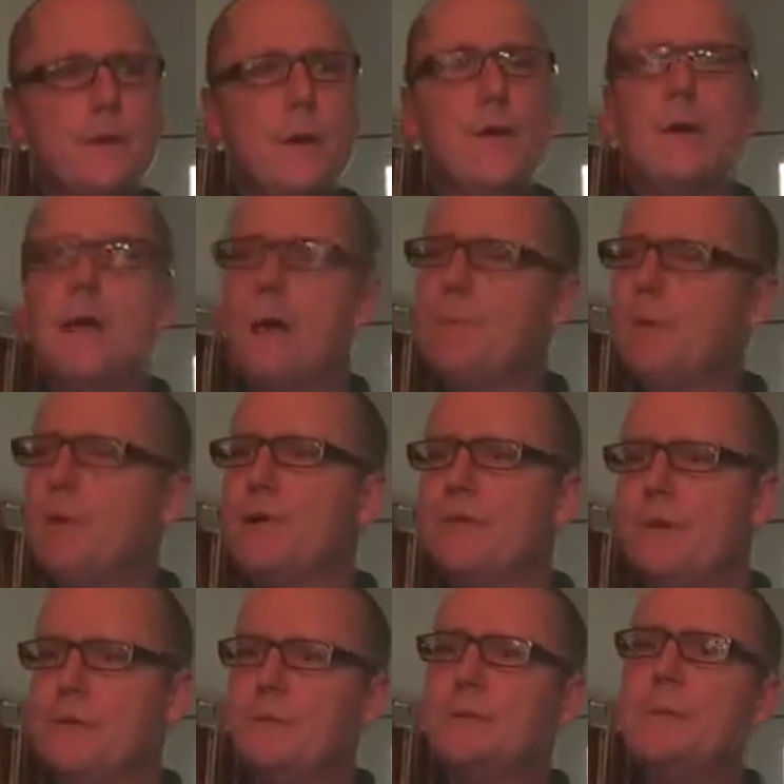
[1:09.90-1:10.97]
Okay,
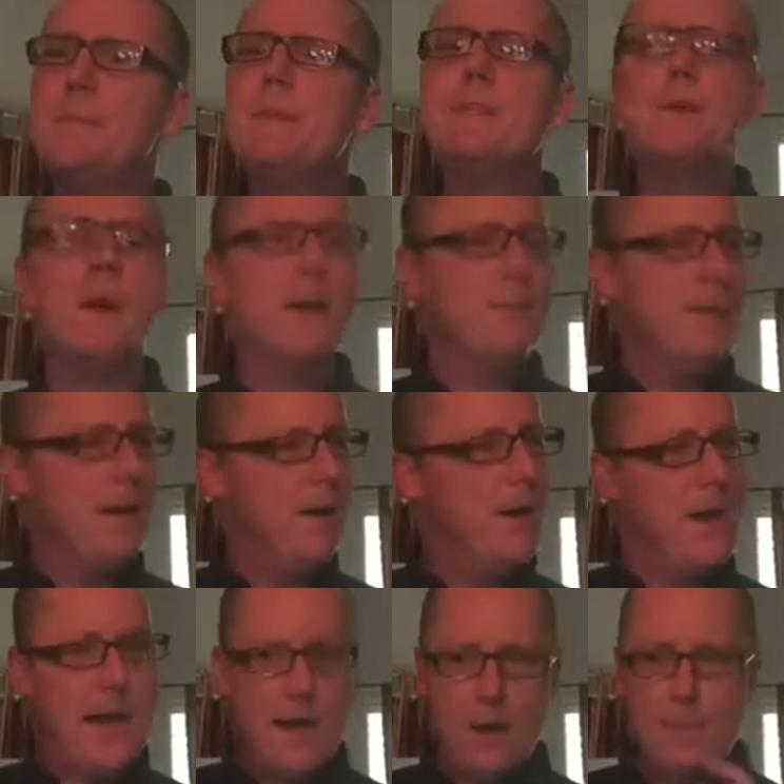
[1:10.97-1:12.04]
perfect. Well, let me talk
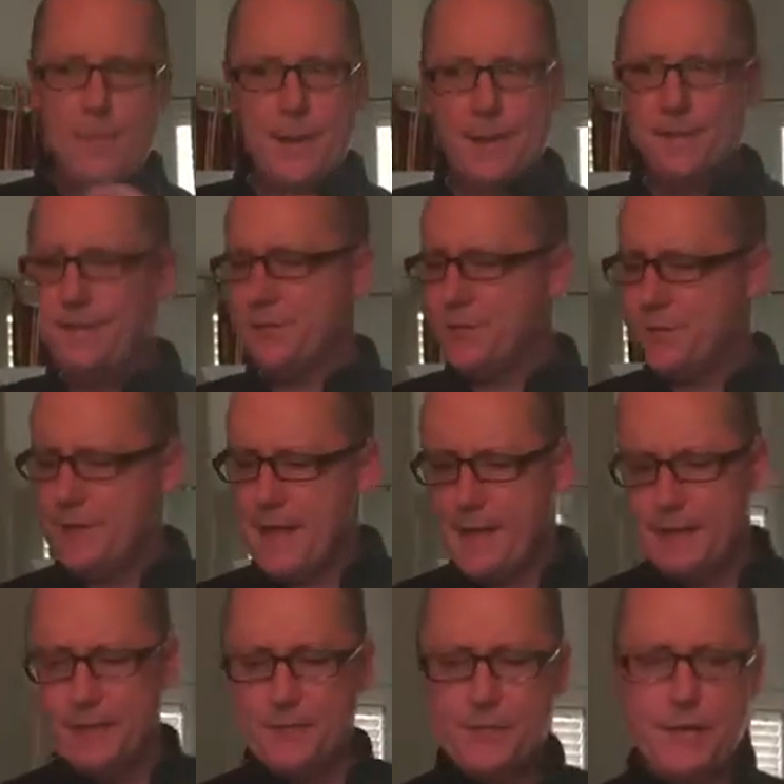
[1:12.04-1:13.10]
about how beneficial
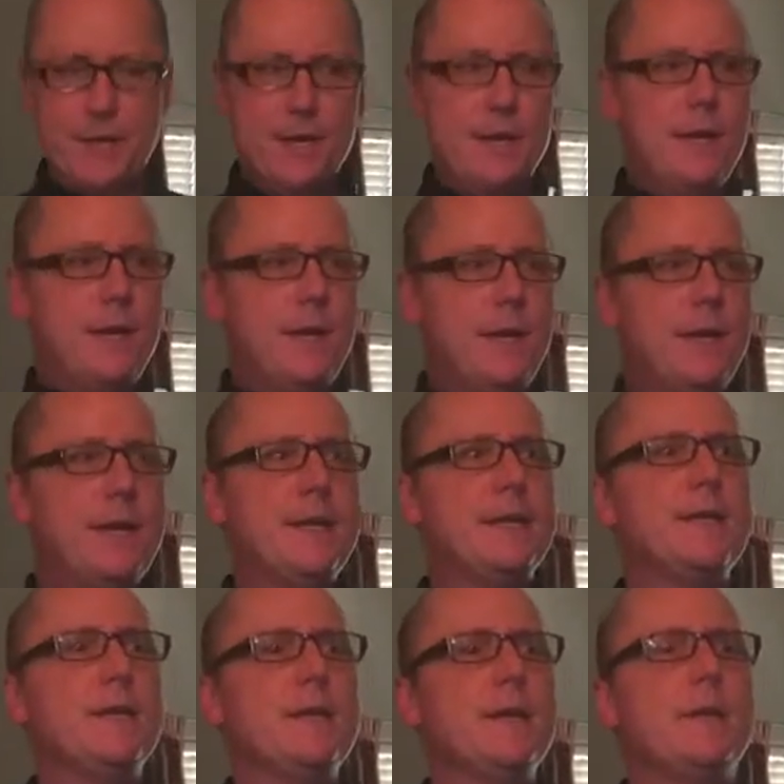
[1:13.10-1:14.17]
that is
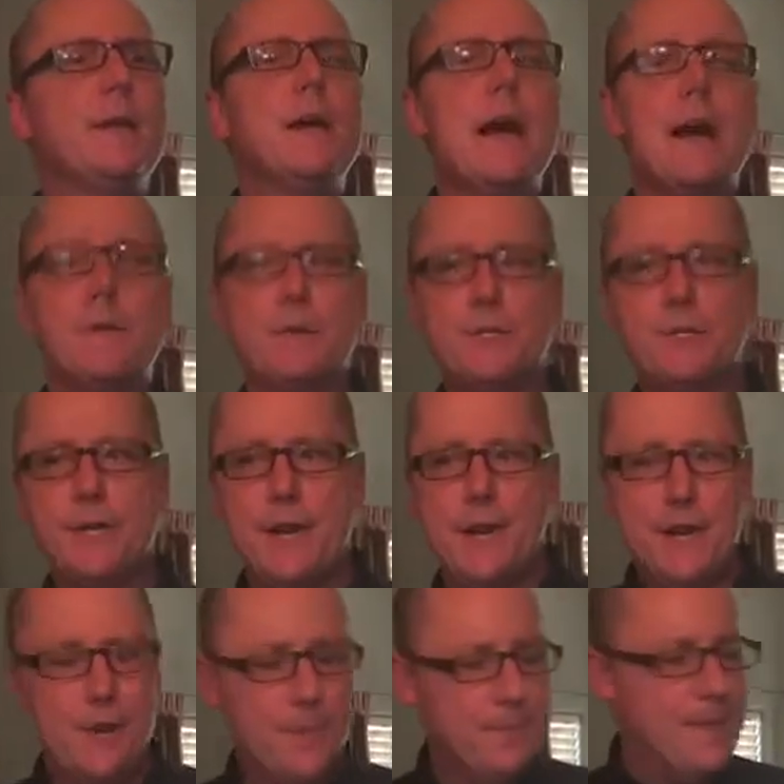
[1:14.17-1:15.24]
and how it's going to
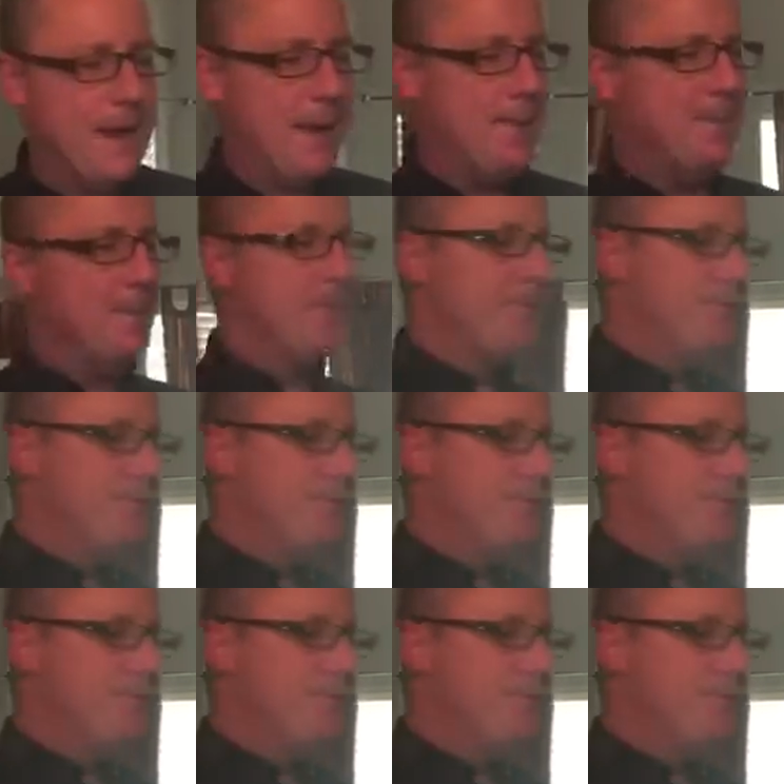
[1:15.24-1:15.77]
help. Now,